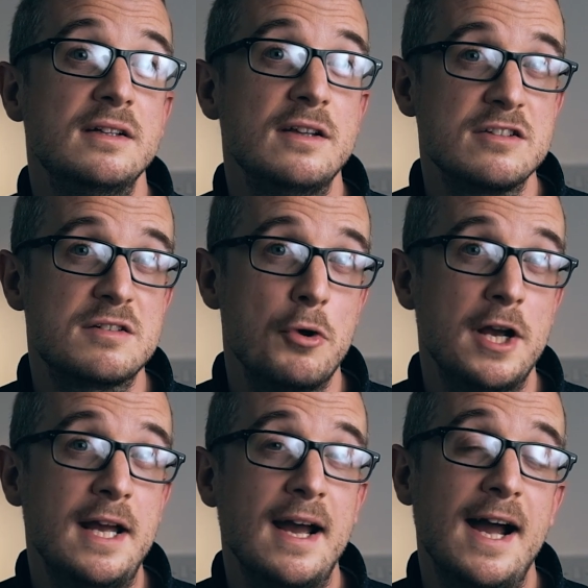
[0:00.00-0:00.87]
that
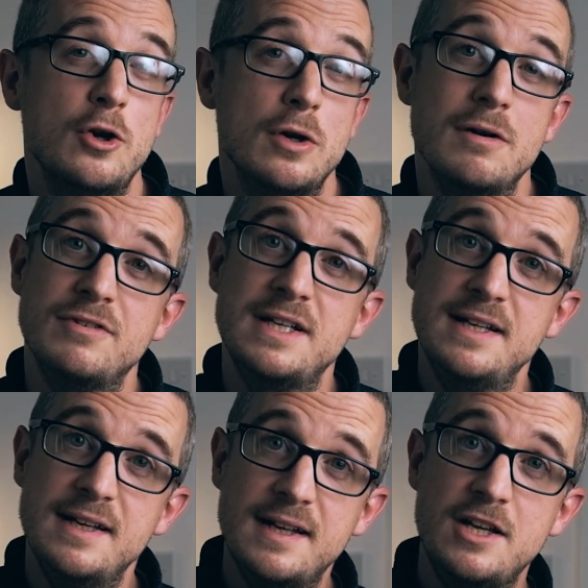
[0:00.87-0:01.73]
spring out of
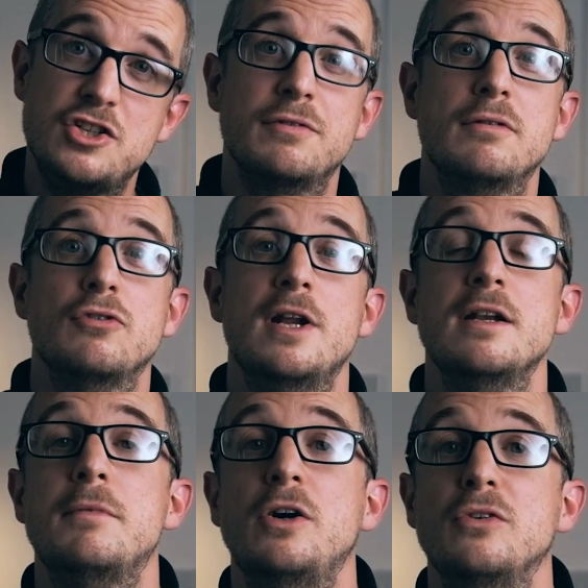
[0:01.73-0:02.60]
each of our
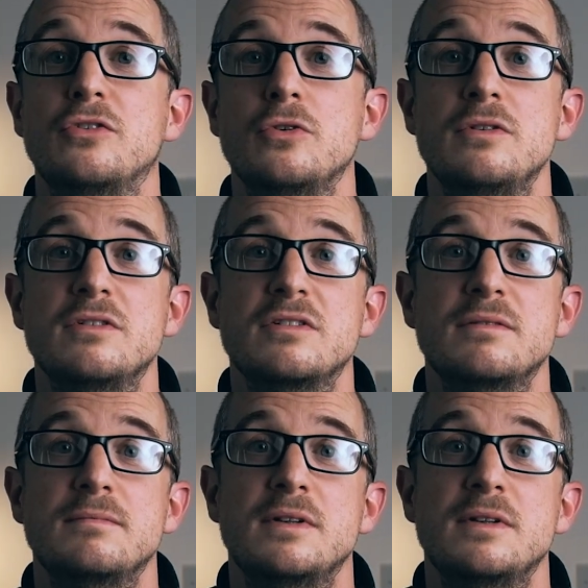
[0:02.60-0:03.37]
front-end milestones.